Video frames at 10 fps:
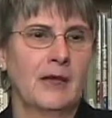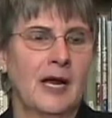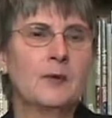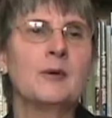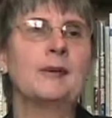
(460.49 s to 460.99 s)

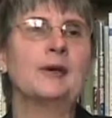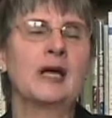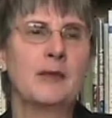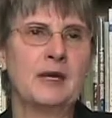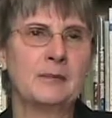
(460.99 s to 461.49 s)
I remember
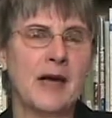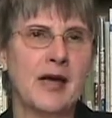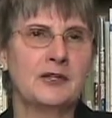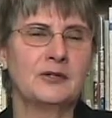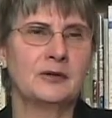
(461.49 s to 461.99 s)
coming
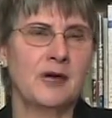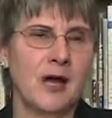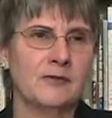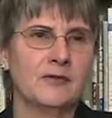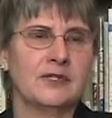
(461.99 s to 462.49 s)
back to a
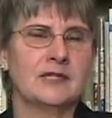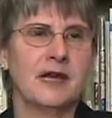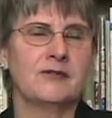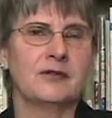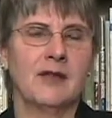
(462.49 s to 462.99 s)
conference
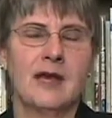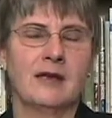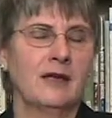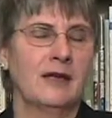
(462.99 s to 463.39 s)
after that